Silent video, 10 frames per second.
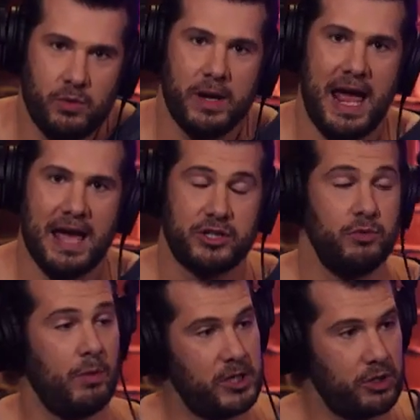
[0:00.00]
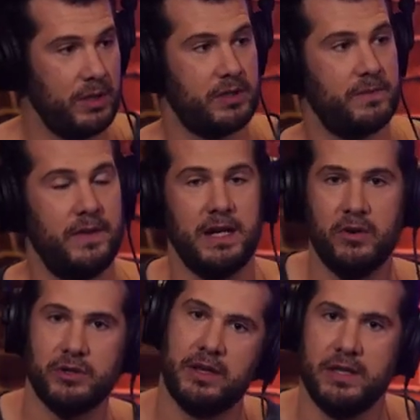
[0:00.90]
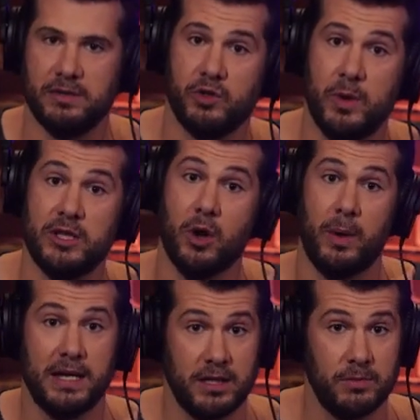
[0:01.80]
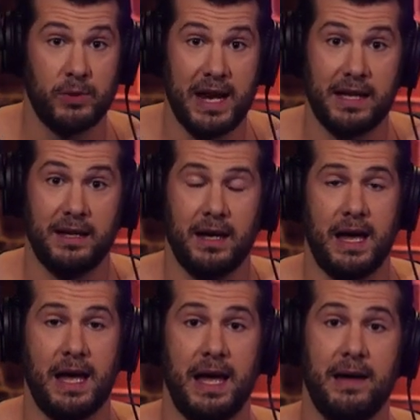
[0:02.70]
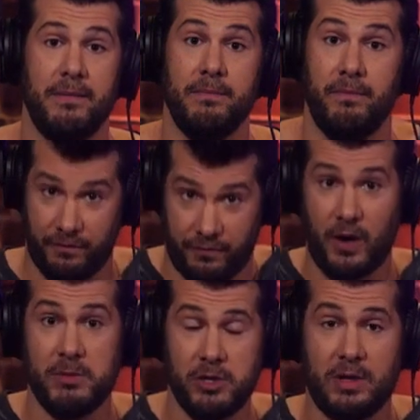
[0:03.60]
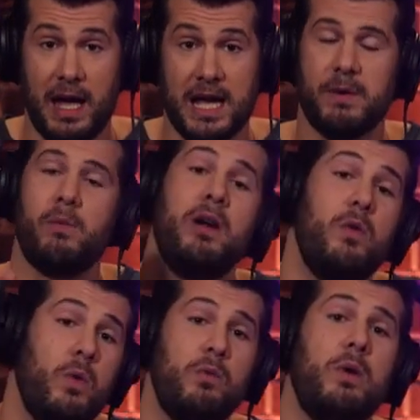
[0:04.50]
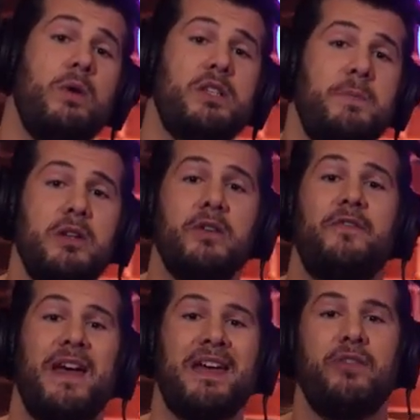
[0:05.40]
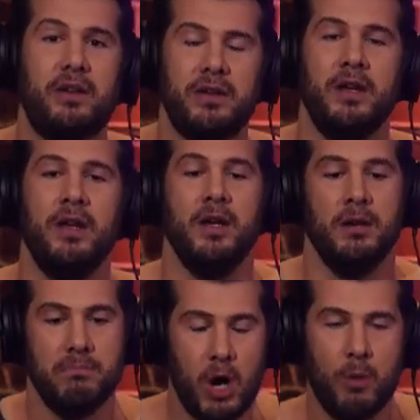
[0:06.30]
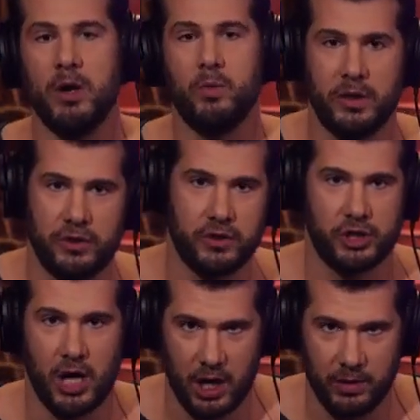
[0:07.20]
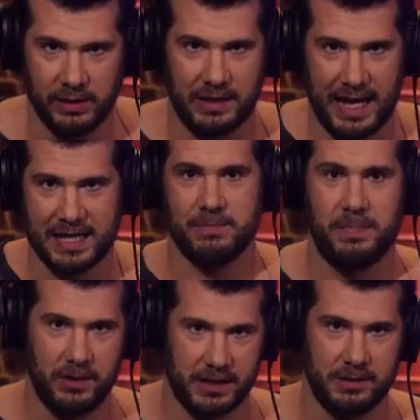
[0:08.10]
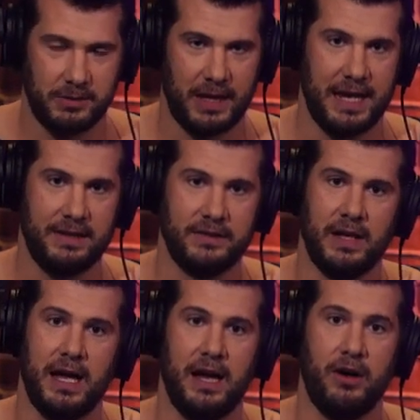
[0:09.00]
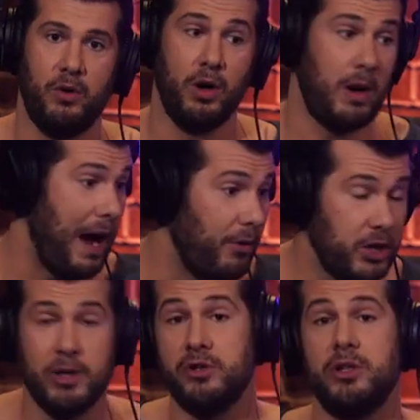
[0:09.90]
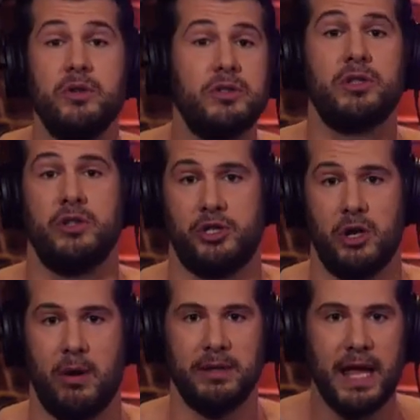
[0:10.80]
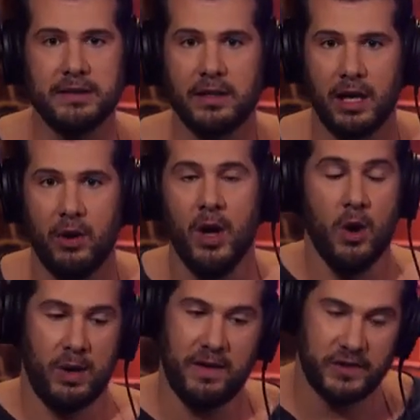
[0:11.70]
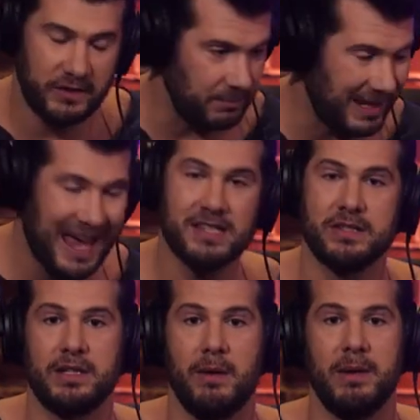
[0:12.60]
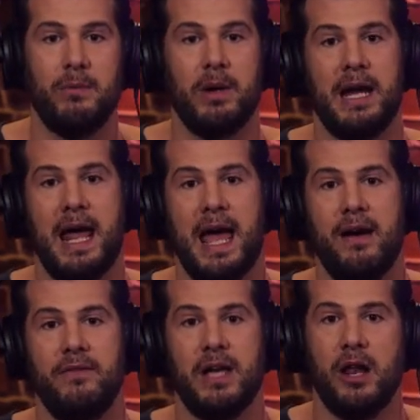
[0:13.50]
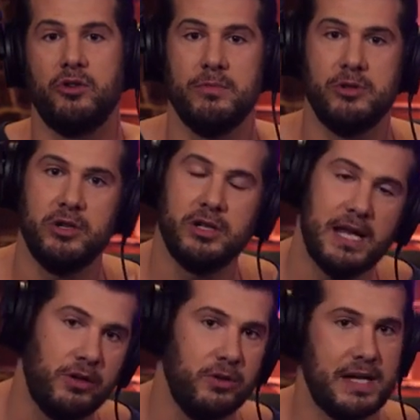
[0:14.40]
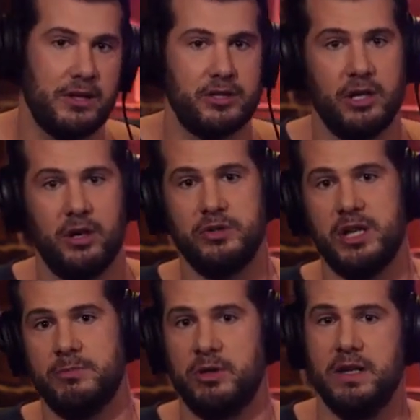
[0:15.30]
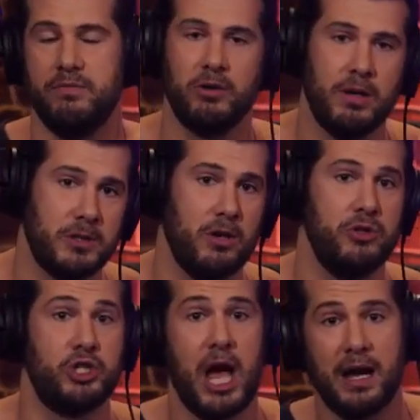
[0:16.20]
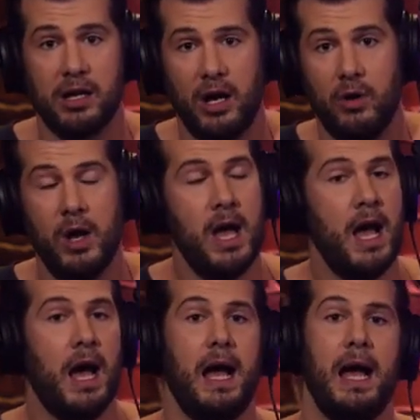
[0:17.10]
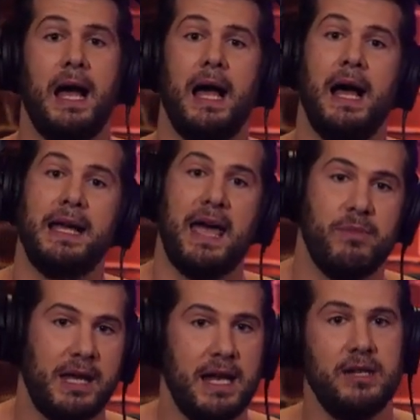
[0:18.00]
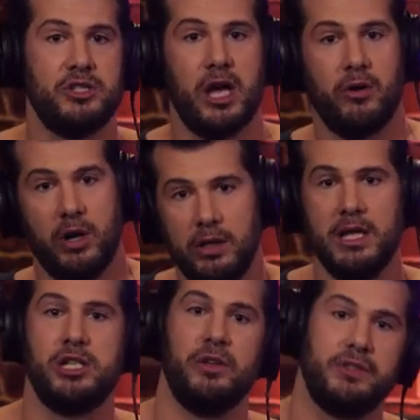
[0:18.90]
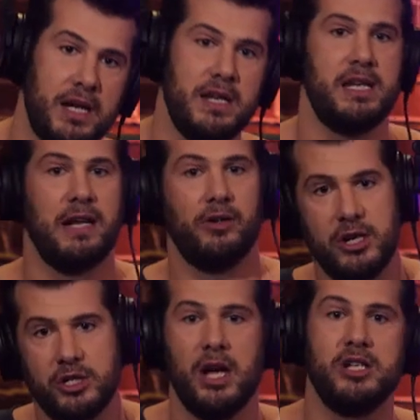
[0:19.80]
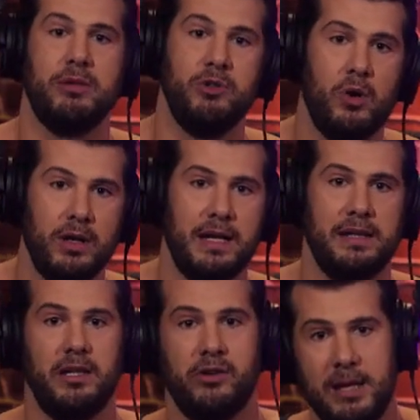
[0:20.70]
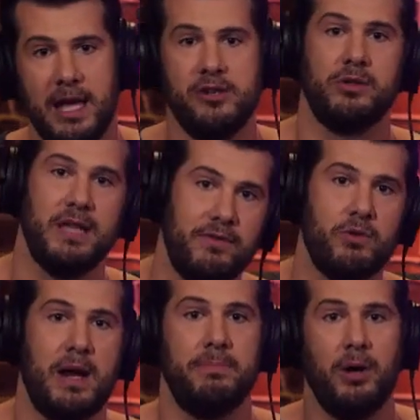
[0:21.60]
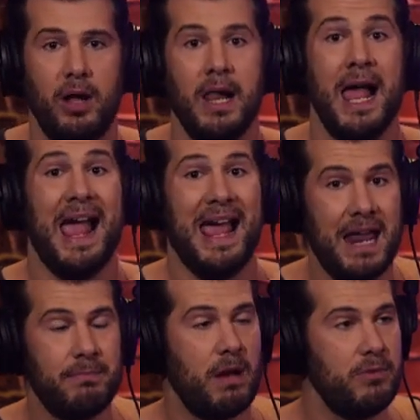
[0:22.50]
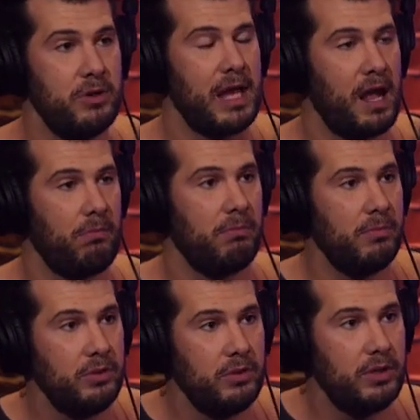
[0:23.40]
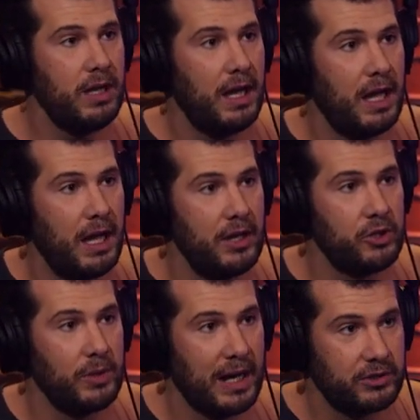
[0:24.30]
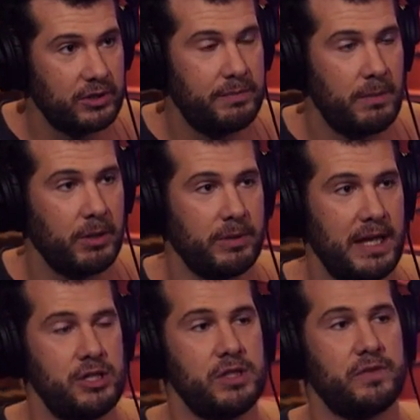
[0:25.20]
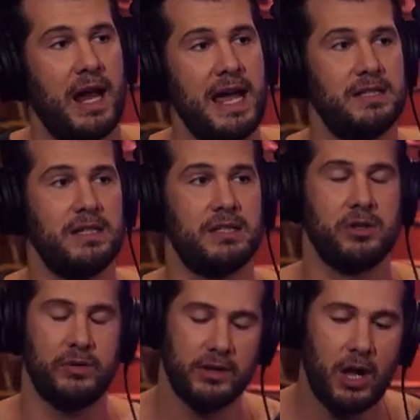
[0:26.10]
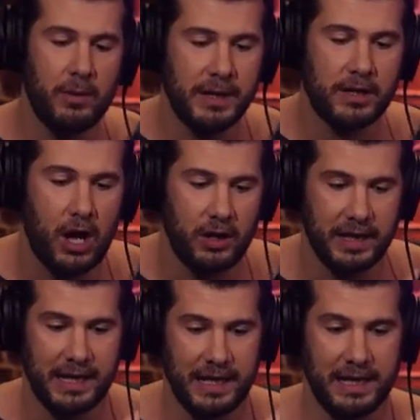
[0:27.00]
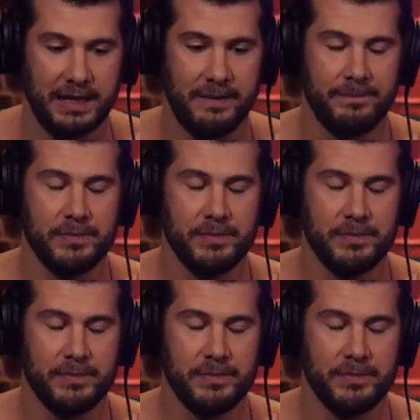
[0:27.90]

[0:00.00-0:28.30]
do want to ask you, we'll be showing some videos or I think some tweets going into the break from you guys, but I want to know, what's been your favorite moment with the show in the last billion plays, or how are you introduced to the show? I would like to know. Mm-hmm. We have some guests coming up. We're going to have Donald Trump Jr., Ted Cruz, Alex Jones, James O'Keefe, Mark Ripto, Jocko, Gavin McGinnis, John O'Hurley, Chael Sonnen, Dan Crenshaw, Jim Norton, Anthony Cumia, Andrew Klavan, Rand Paul, and Mahmoud Al-Mahmoud, Director of Public Relations for ISIS. So they'll all be calling in.